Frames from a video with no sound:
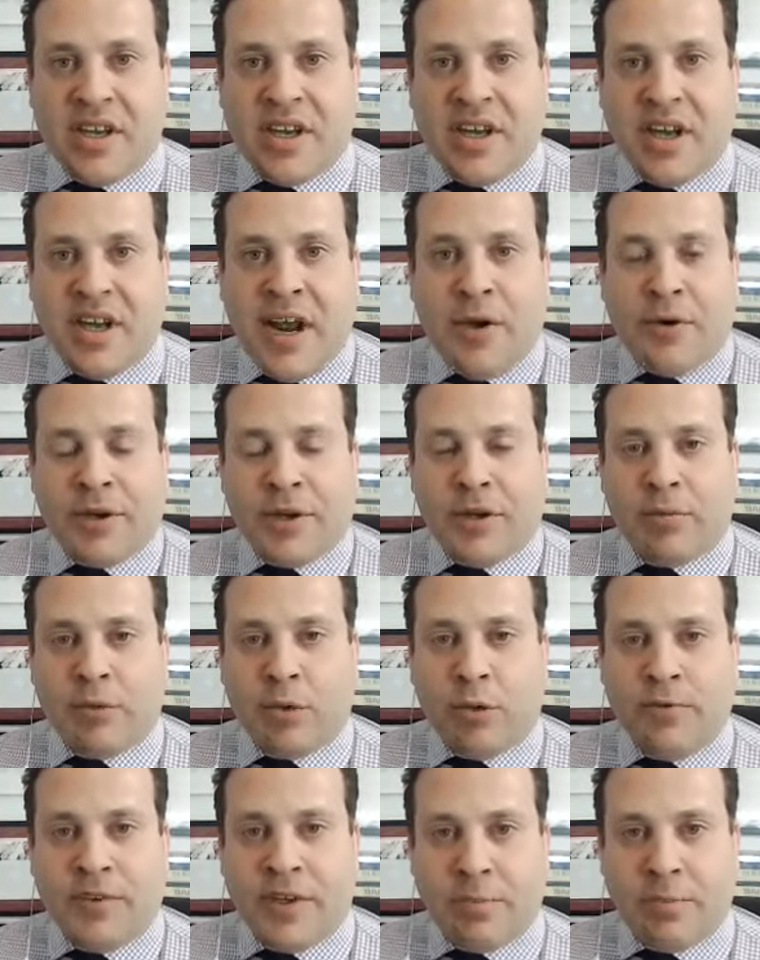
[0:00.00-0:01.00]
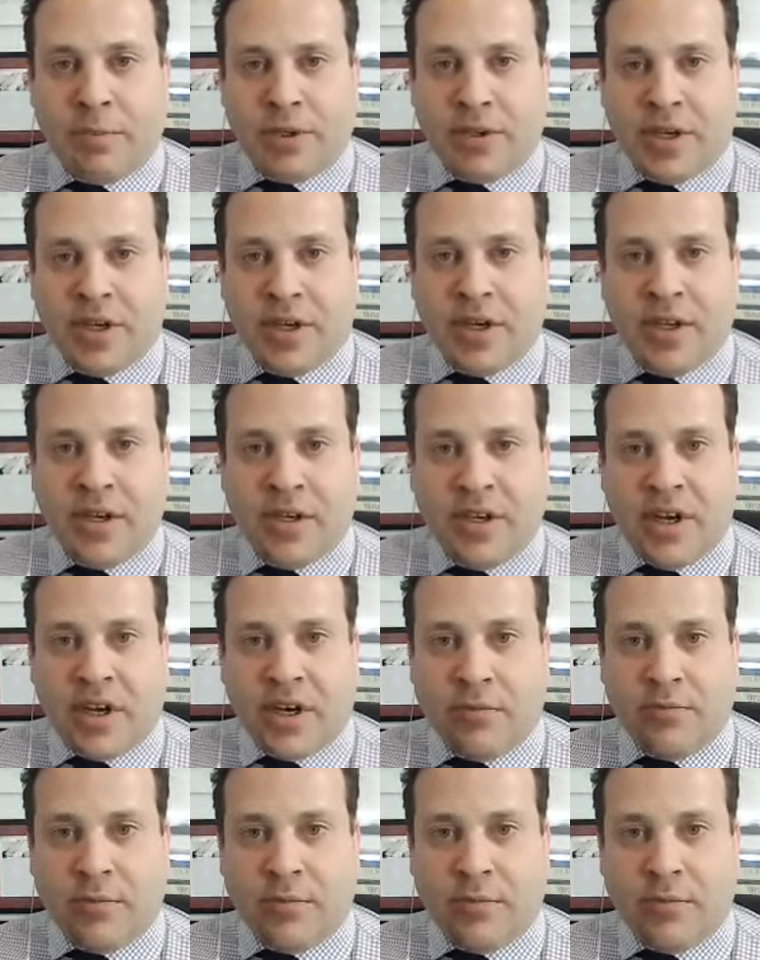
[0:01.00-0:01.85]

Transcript: and how it can improve deep learning. Dr.